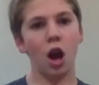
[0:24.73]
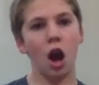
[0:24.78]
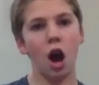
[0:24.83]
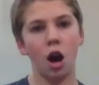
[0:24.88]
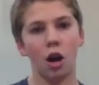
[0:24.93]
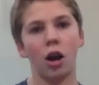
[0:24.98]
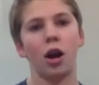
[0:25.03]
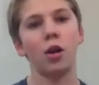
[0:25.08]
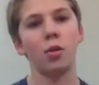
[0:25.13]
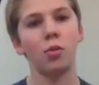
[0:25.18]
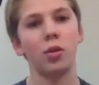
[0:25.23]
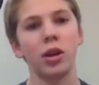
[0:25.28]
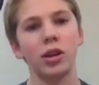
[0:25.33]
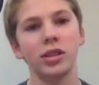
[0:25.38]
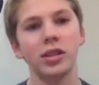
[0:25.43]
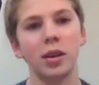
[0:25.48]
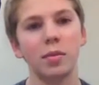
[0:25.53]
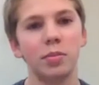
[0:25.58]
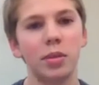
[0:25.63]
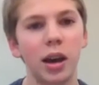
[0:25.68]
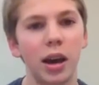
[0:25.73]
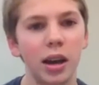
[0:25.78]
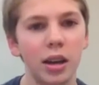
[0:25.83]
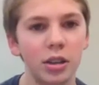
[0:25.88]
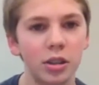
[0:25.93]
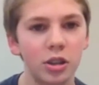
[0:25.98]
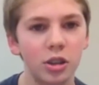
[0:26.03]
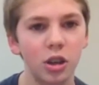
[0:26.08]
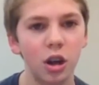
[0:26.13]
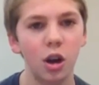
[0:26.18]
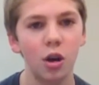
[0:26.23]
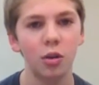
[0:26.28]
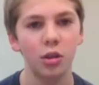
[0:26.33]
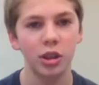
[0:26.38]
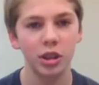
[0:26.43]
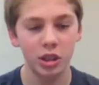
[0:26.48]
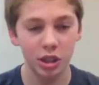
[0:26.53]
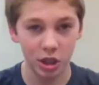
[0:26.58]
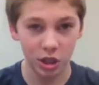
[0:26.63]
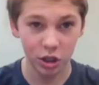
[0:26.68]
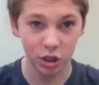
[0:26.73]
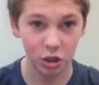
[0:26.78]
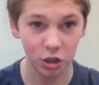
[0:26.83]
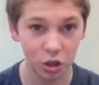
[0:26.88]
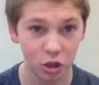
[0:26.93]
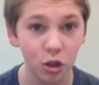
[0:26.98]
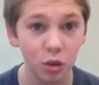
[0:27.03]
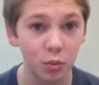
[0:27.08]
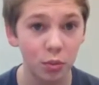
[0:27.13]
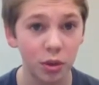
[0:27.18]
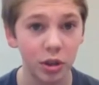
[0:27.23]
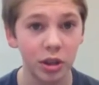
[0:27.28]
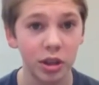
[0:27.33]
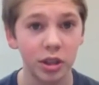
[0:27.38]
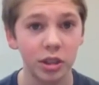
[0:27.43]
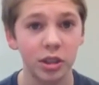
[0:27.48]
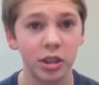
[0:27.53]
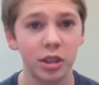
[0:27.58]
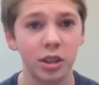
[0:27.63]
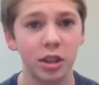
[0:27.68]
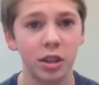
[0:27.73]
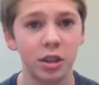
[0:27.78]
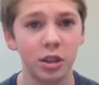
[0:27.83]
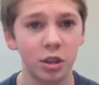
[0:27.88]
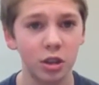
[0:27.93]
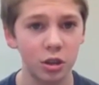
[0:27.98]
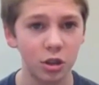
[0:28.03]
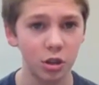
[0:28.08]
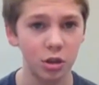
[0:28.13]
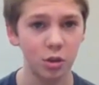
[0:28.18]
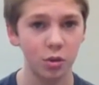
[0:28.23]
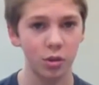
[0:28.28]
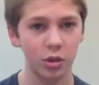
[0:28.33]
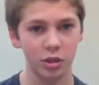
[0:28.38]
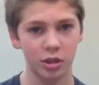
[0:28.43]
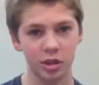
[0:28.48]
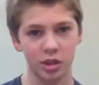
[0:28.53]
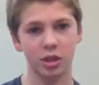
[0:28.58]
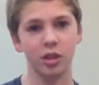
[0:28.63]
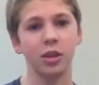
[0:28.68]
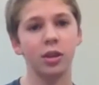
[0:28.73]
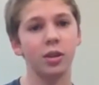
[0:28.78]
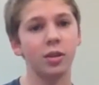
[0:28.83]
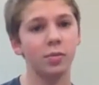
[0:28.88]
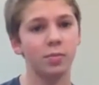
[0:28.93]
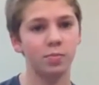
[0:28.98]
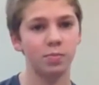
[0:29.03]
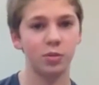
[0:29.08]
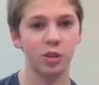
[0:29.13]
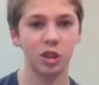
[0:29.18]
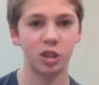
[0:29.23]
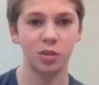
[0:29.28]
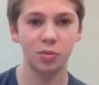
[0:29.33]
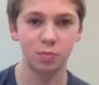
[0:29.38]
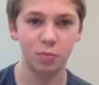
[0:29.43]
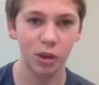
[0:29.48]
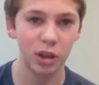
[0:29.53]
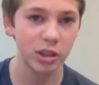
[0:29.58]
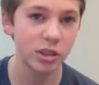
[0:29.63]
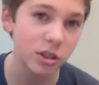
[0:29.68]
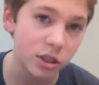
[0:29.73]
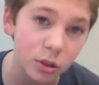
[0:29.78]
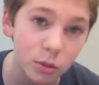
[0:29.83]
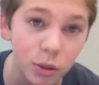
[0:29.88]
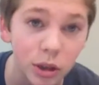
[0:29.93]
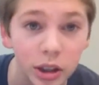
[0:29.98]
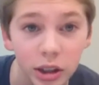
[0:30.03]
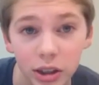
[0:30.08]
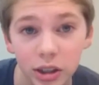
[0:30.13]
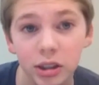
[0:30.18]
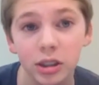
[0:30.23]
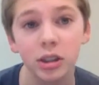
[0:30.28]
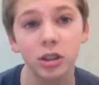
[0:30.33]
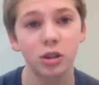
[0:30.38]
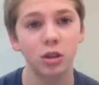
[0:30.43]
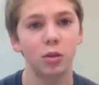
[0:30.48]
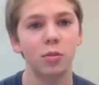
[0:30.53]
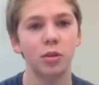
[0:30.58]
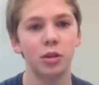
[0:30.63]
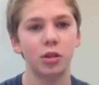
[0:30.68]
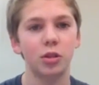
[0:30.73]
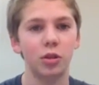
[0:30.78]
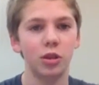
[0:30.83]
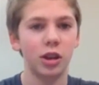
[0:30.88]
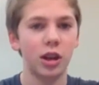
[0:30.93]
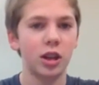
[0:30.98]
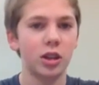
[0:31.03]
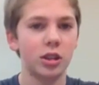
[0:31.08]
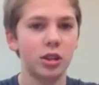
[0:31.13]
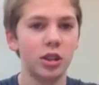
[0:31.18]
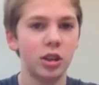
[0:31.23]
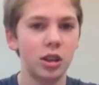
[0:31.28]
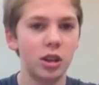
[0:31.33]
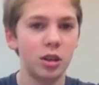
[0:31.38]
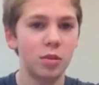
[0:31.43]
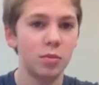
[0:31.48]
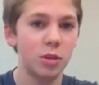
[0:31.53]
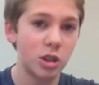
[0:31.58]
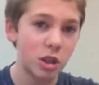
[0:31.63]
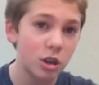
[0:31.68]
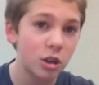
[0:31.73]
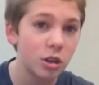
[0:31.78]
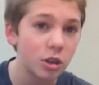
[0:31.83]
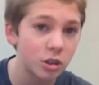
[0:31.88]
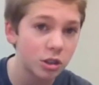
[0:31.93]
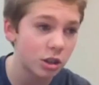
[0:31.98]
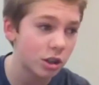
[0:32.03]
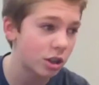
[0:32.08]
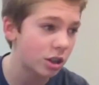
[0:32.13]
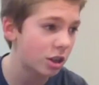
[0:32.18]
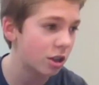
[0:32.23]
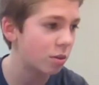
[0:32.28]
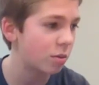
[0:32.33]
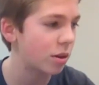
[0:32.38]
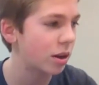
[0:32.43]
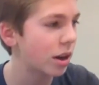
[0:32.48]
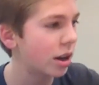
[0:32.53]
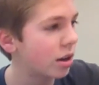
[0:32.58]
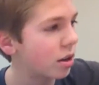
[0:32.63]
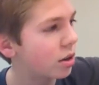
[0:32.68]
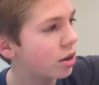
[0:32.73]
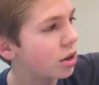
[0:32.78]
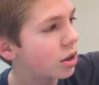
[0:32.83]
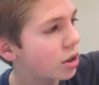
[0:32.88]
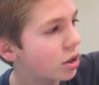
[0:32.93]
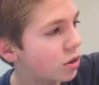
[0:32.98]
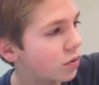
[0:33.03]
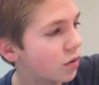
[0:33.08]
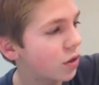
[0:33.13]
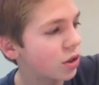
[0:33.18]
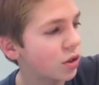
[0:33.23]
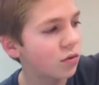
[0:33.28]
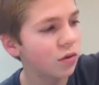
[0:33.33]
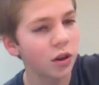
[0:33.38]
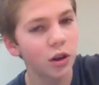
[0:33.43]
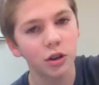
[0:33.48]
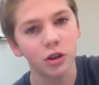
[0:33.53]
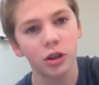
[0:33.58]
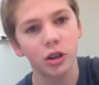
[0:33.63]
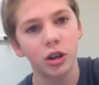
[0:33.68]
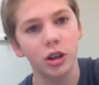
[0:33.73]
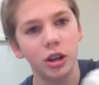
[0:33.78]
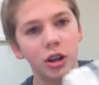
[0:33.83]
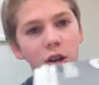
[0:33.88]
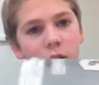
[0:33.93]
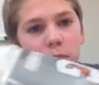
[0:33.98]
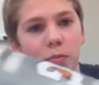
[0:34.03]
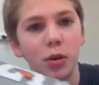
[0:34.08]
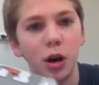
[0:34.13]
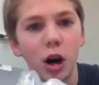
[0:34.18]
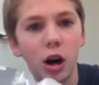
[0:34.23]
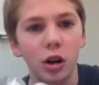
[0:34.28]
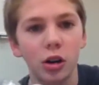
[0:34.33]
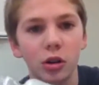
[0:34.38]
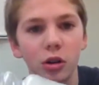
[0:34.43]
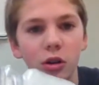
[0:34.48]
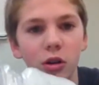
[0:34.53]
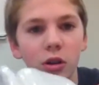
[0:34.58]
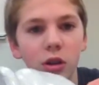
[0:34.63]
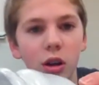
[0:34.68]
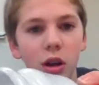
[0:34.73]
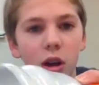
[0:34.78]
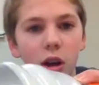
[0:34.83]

Alright, what is up guys? So this is a super easy thing to do. It's just basically really easy. So I'm gonna throw you guys the materials you're gonna need right now. So first of all, you're gonna need a bottle.